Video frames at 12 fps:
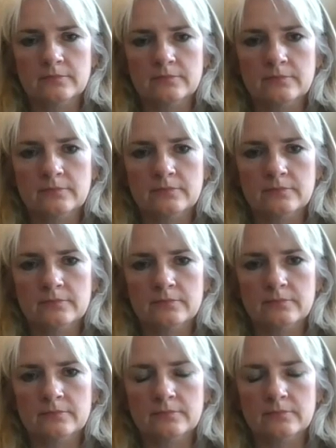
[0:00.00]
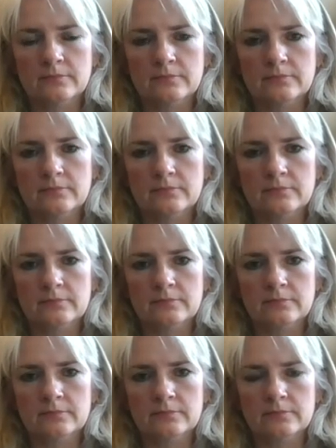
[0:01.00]

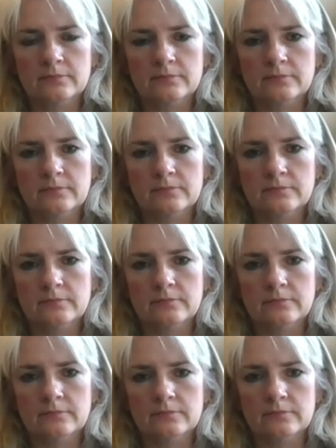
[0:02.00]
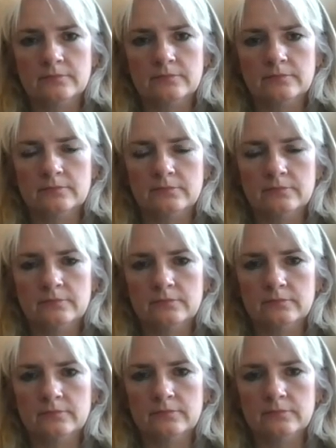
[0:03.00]

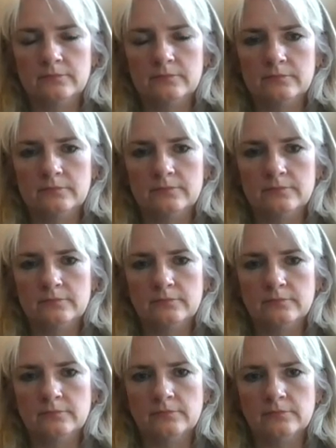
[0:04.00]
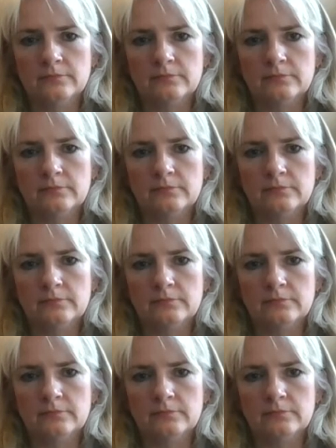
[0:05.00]
This person isn't speaking.